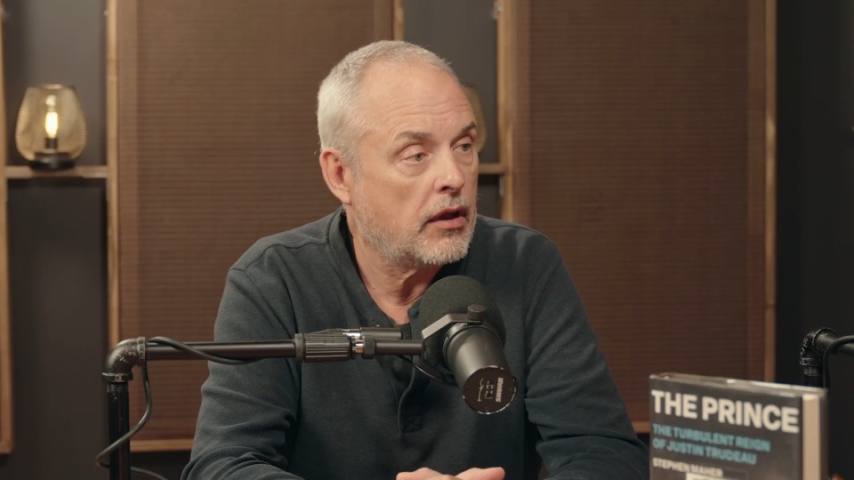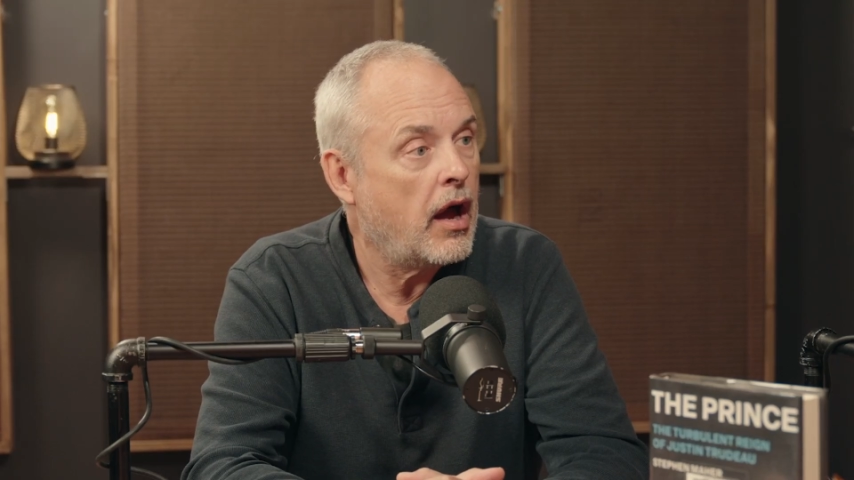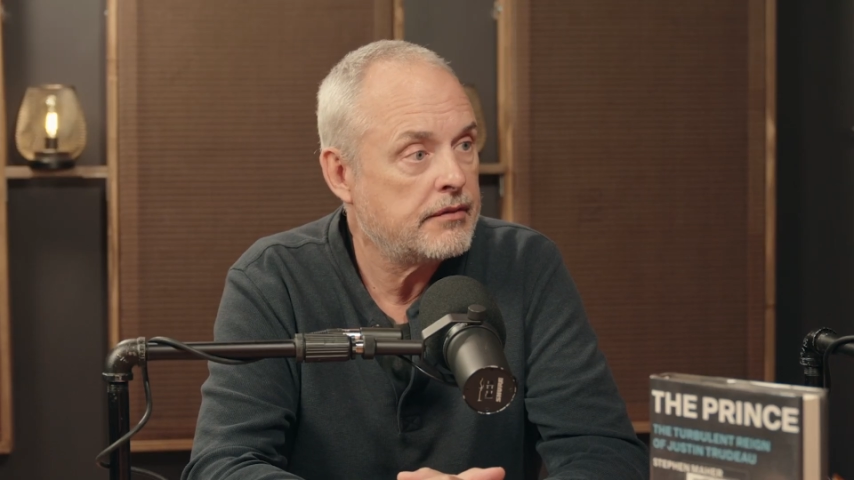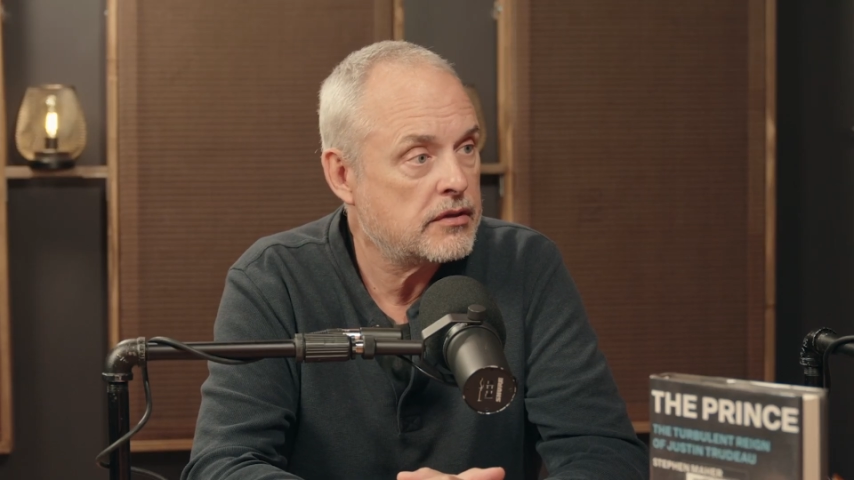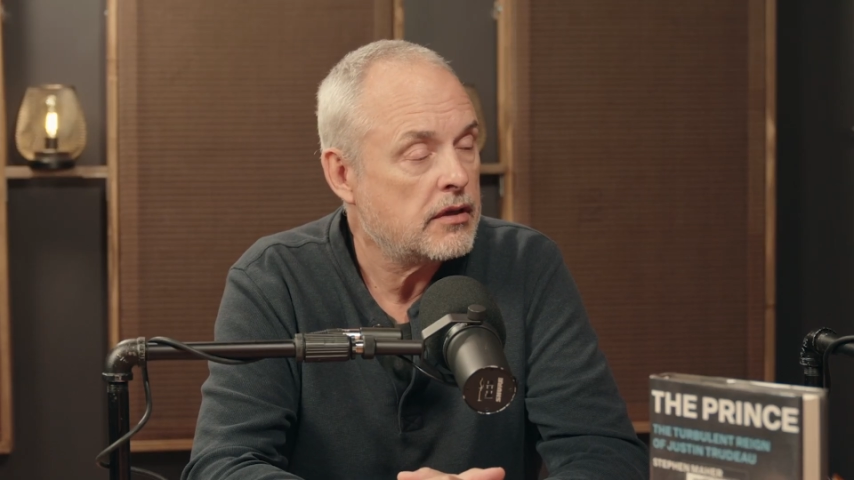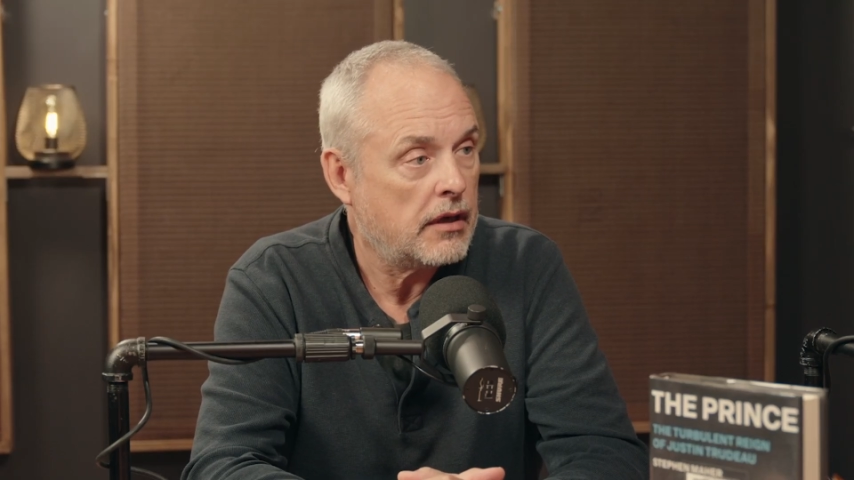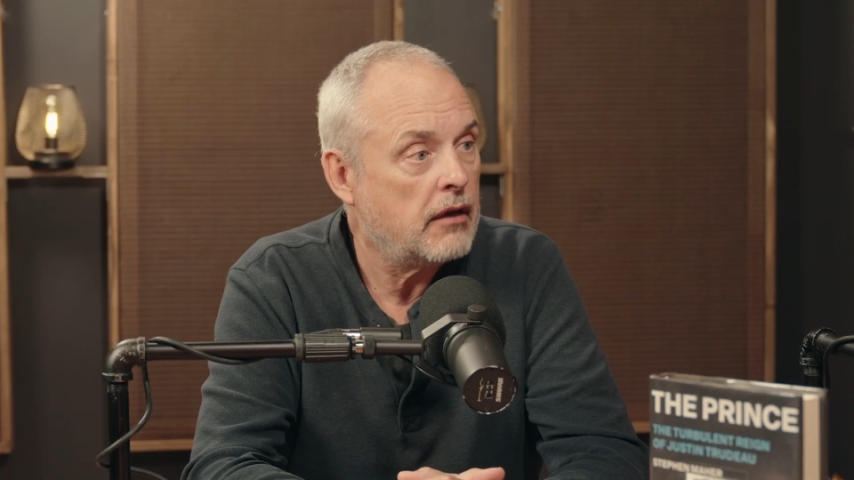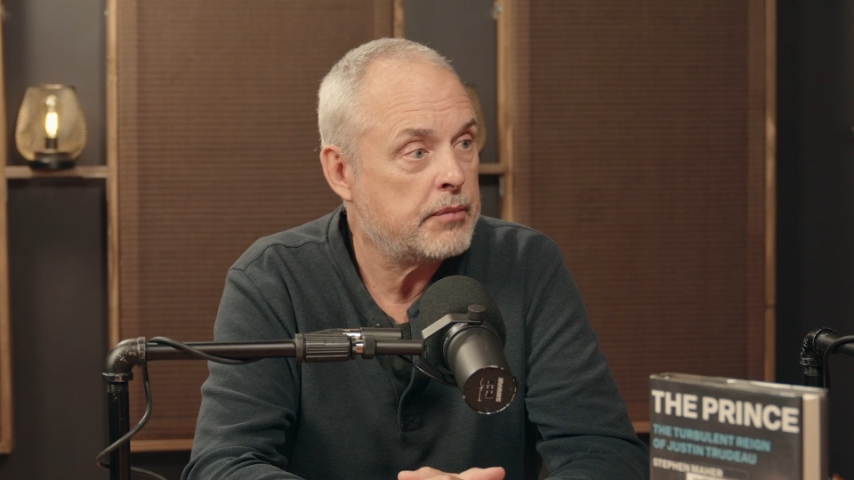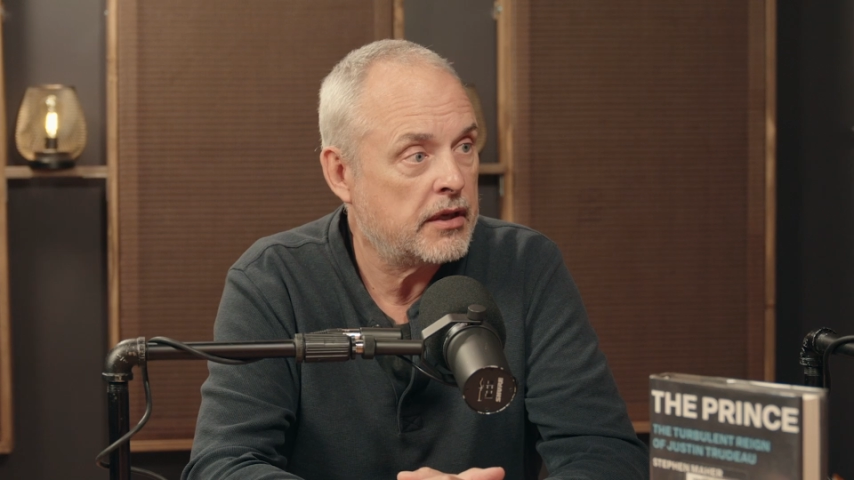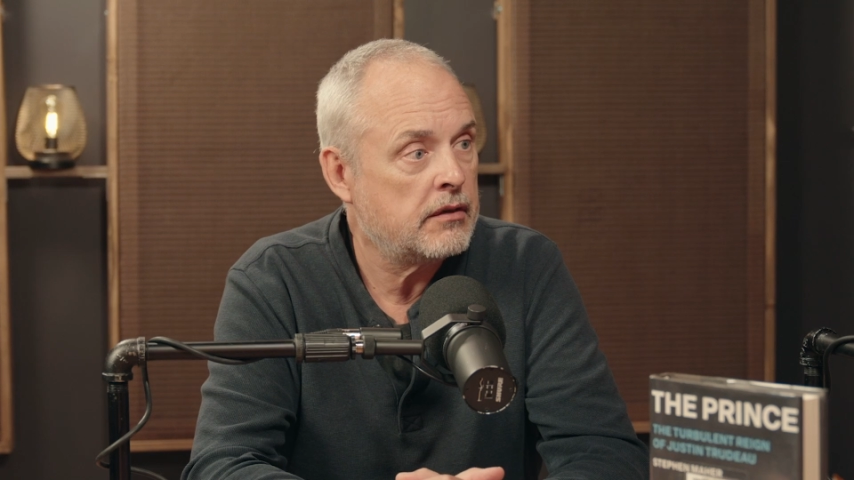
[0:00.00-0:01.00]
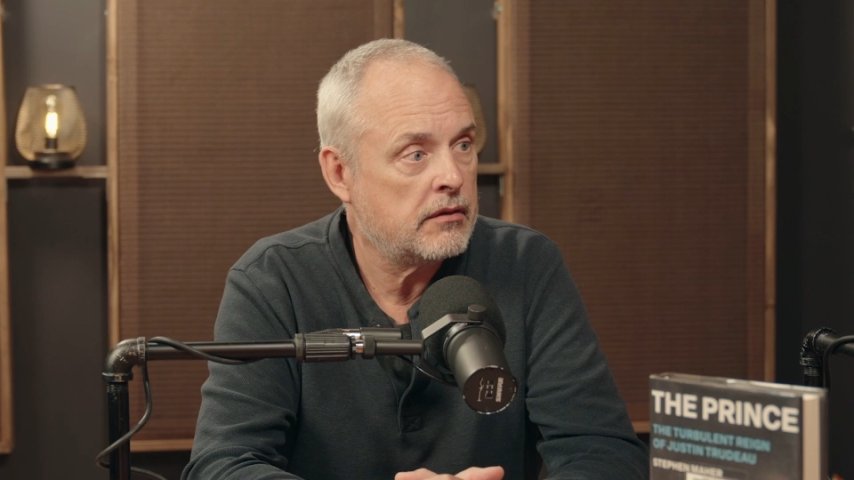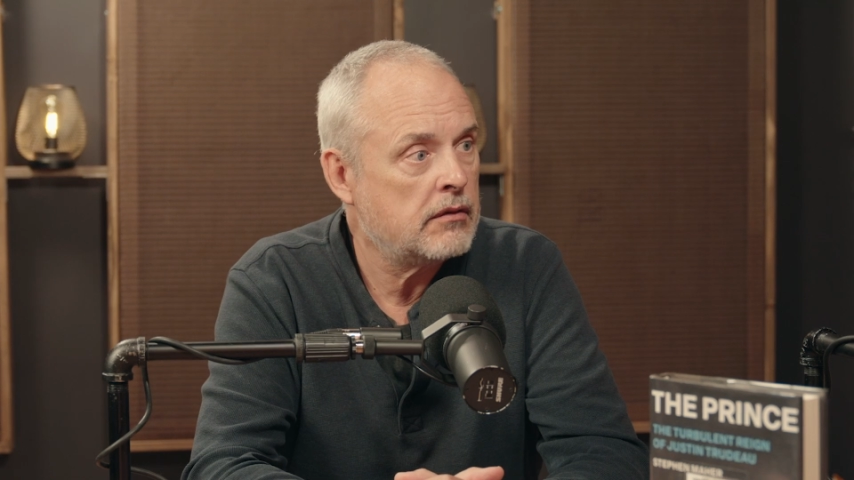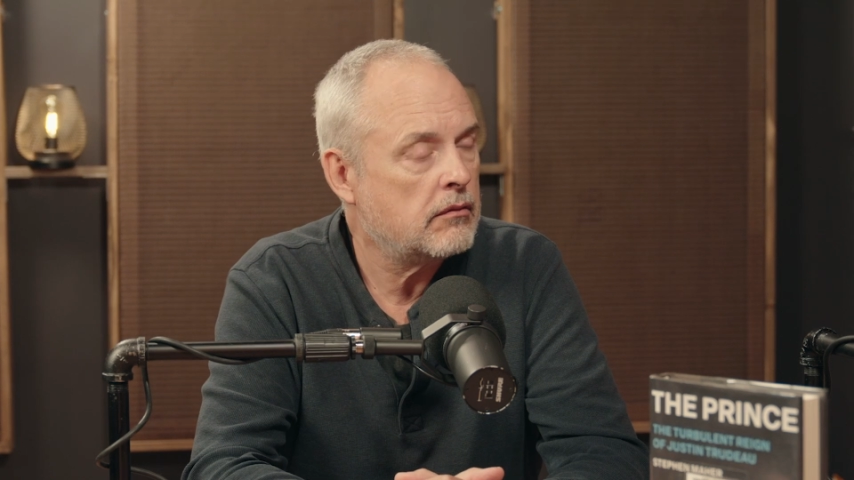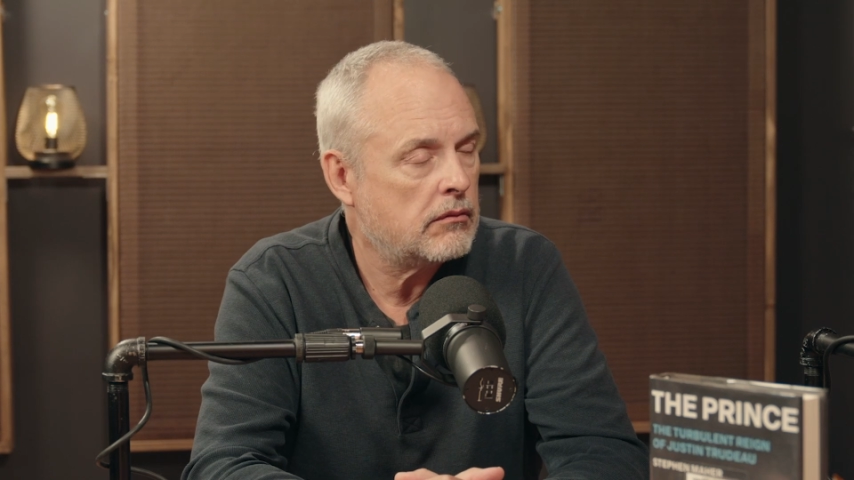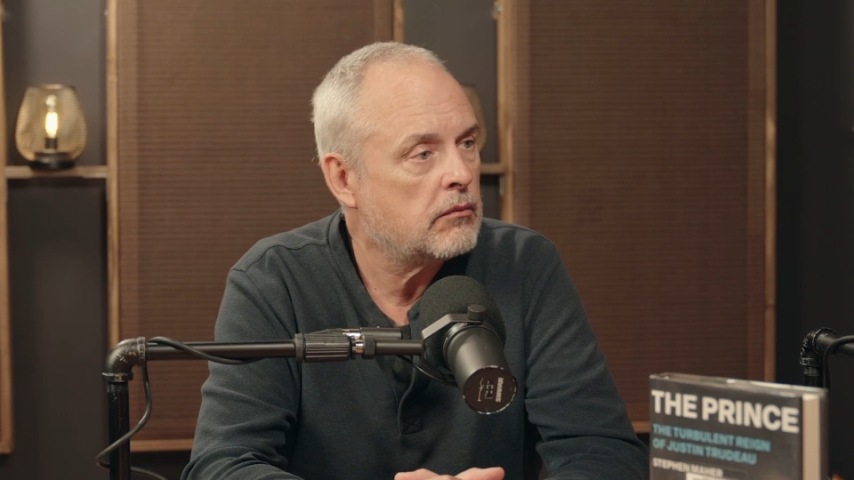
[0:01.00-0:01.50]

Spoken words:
lives have been